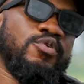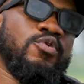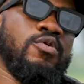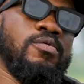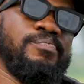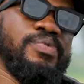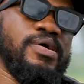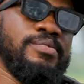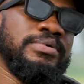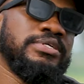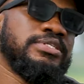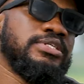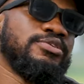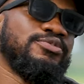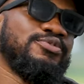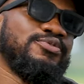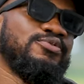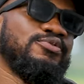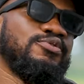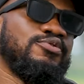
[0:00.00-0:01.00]
you compare
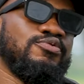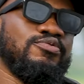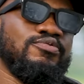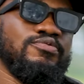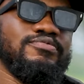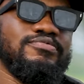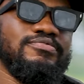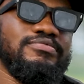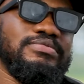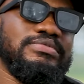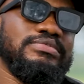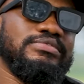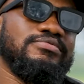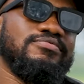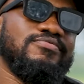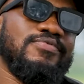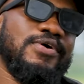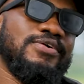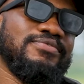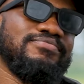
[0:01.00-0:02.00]
Mr. Drew to
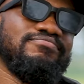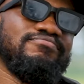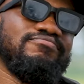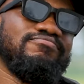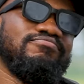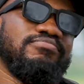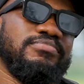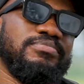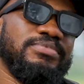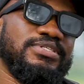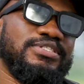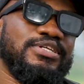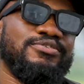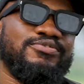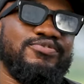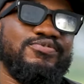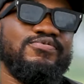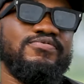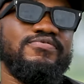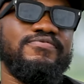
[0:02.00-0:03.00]
what Mr.
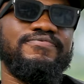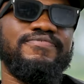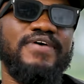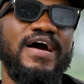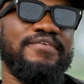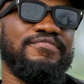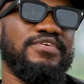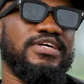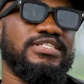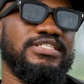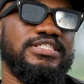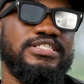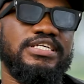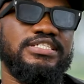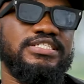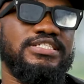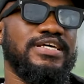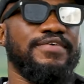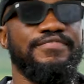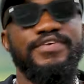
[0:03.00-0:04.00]
Drew 5 years,
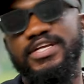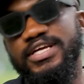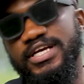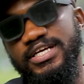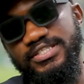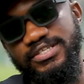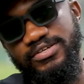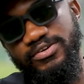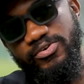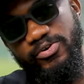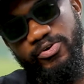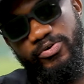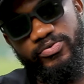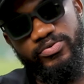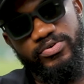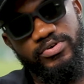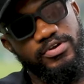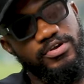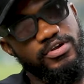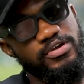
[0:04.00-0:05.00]
6, 7 years ago,
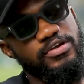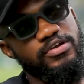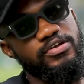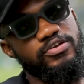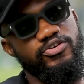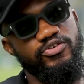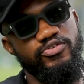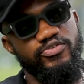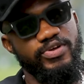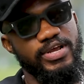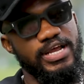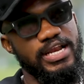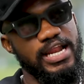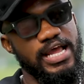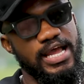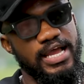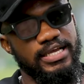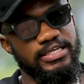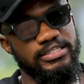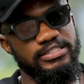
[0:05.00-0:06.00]
you'd
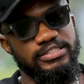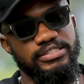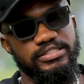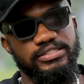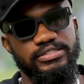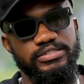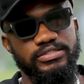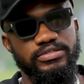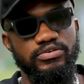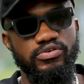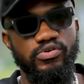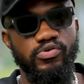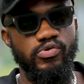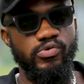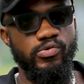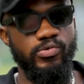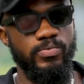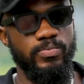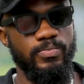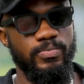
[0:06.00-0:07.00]
realize, you
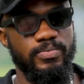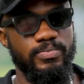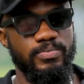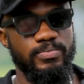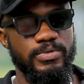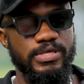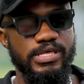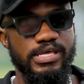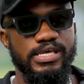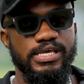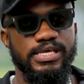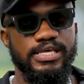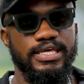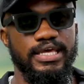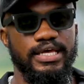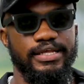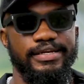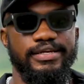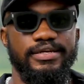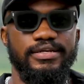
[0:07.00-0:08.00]
know, he
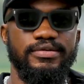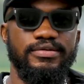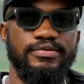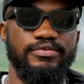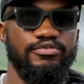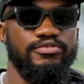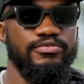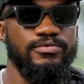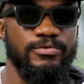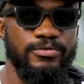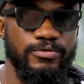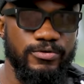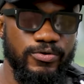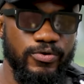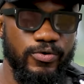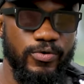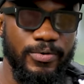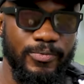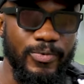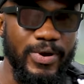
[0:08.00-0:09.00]
can, you
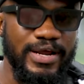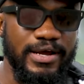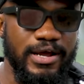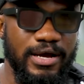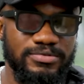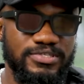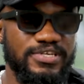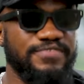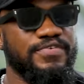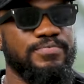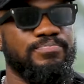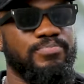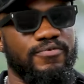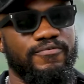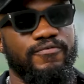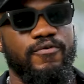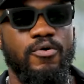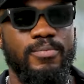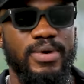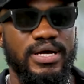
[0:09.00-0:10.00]
know, when it comes to even
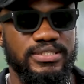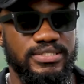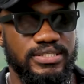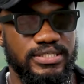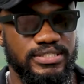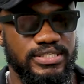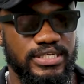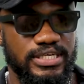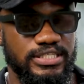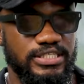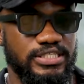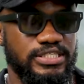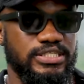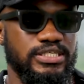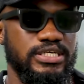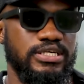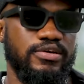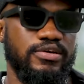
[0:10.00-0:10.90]
performances, his